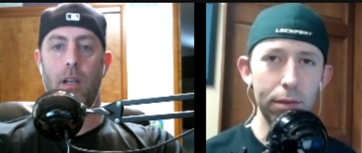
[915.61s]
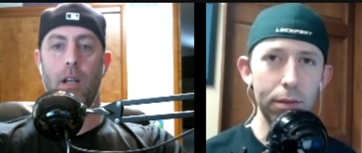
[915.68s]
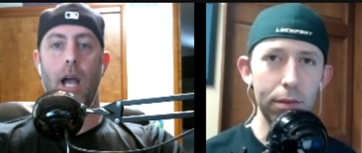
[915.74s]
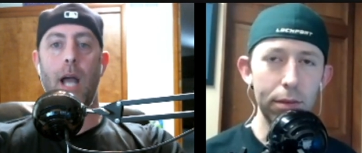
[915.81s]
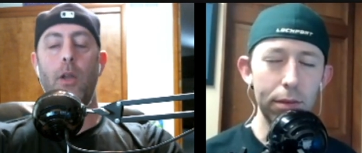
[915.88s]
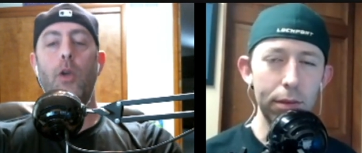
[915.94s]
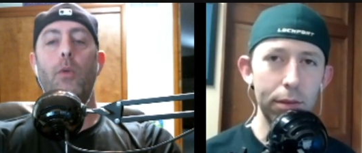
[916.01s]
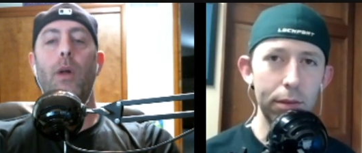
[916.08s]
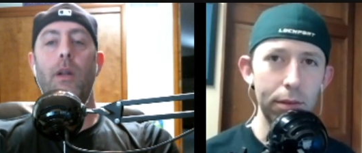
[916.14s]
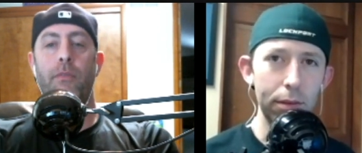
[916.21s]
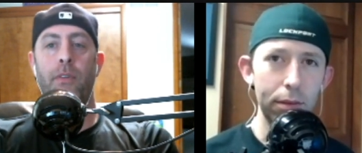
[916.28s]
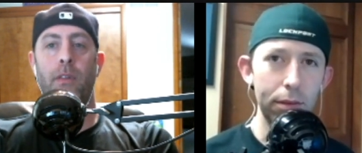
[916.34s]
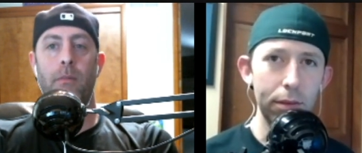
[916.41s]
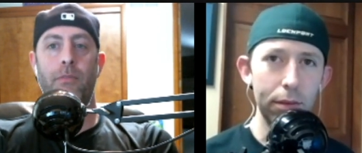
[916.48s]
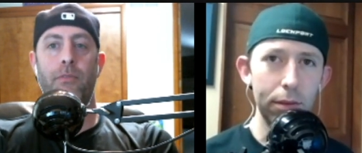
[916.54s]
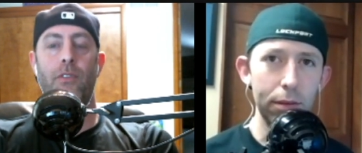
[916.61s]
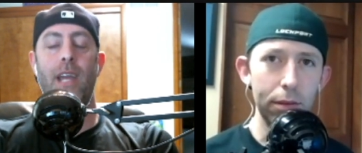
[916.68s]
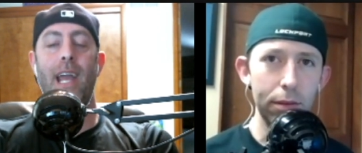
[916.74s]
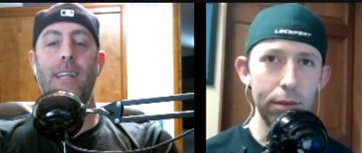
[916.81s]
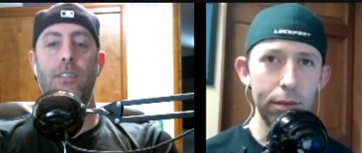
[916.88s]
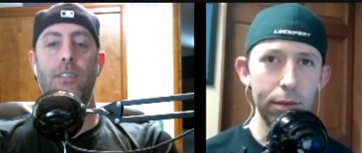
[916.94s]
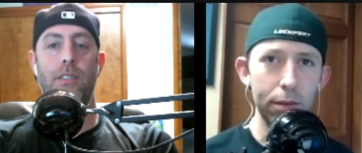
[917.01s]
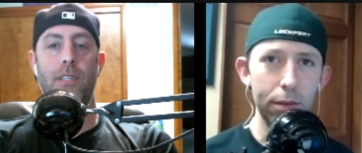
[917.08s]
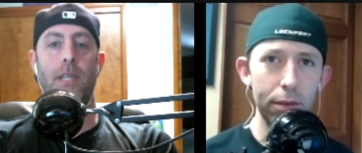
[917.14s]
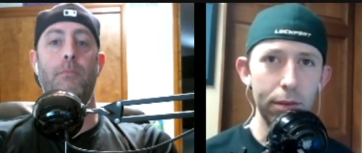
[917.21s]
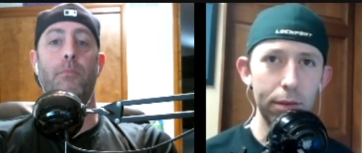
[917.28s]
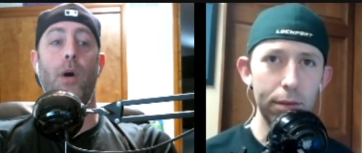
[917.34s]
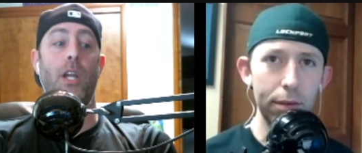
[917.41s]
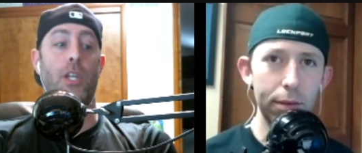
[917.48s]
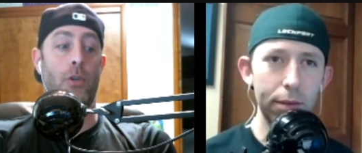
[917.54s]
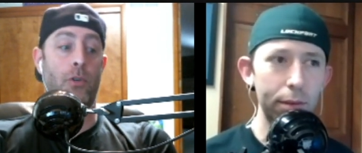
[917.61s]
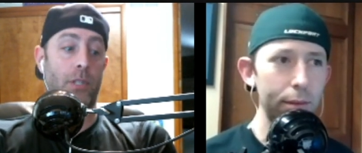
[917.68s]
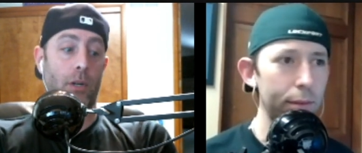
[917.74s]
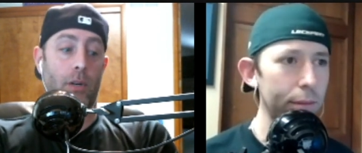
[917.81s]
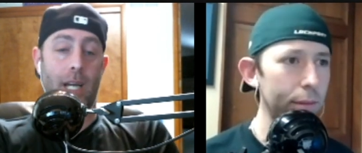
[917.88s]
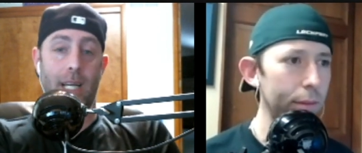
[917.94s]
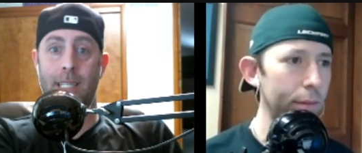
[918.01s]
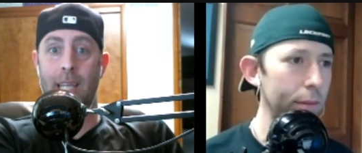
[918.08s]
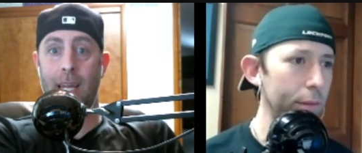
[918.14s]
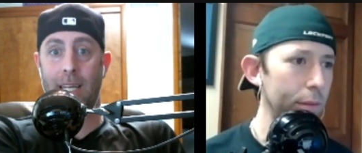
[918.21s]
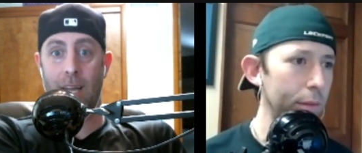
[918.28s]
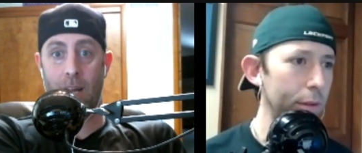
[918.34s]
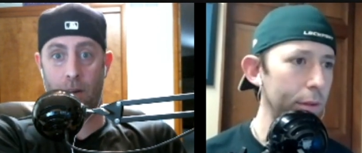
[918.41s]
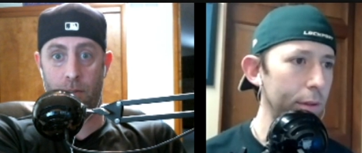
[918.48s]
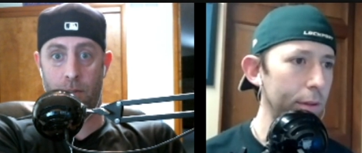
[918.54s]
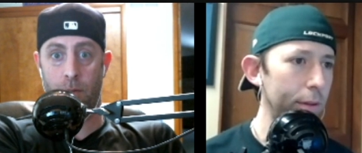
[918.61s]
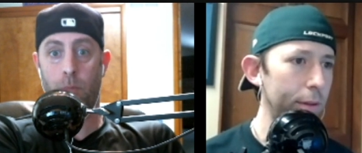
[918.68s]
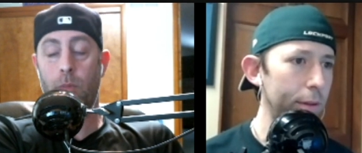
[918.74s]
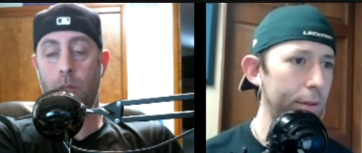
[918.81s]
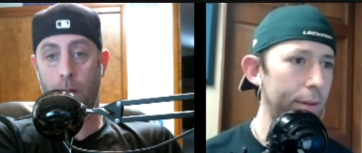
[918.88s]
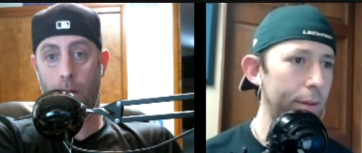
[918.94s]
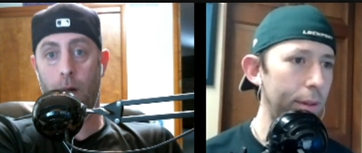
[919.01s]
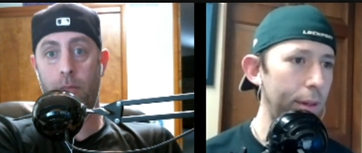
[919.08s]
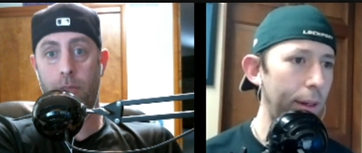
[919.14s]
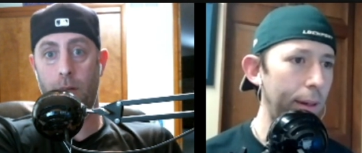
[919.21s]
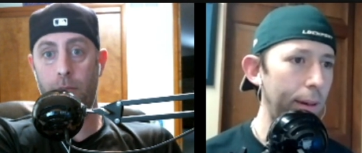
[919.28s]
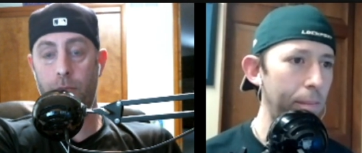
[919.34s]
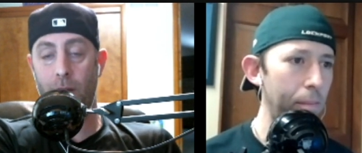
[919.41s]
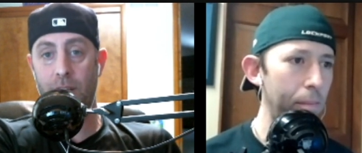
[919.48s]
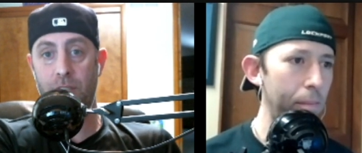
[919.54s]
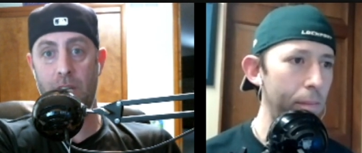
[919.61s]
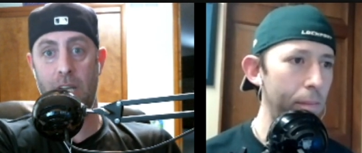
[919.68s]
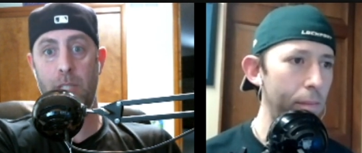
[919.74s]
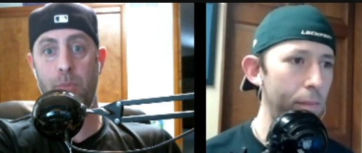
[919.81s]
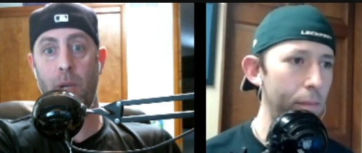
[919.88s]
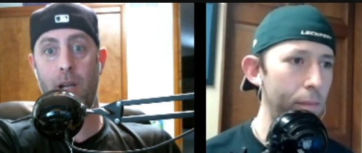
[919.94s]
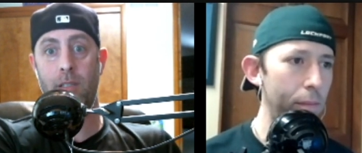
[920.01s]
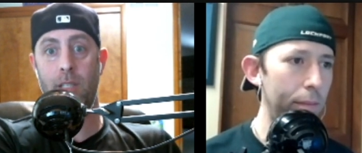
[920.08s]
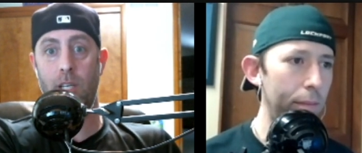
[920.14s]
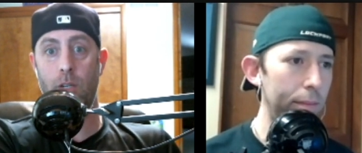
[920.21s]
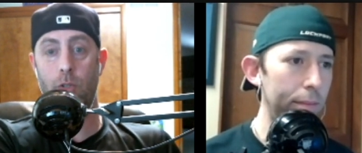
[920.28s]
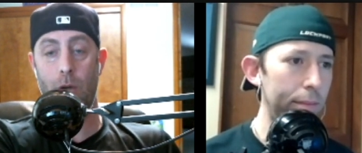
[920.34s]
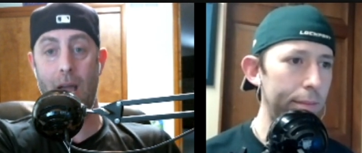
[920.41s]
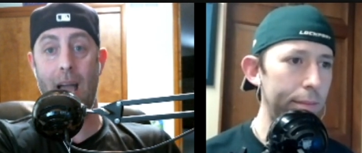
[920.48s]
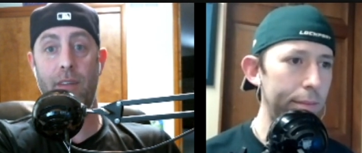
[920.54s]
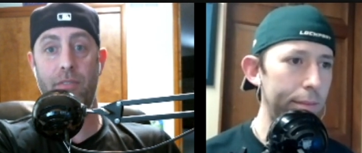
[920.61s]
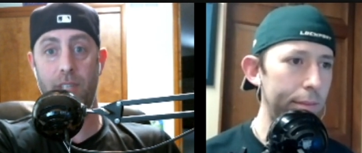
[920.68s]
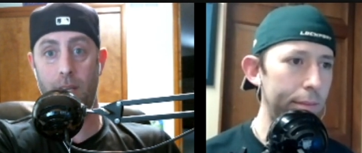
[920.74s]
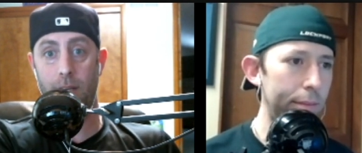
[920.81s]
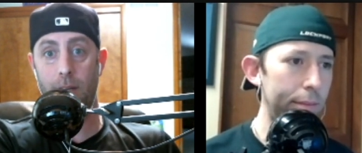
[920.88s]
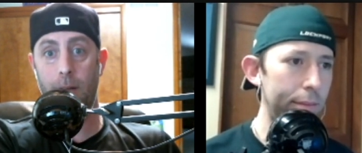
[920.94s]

Speaker 1: I know you want to fill in free agency, but you still got to take care of the, the, of the franchise players that you drafted.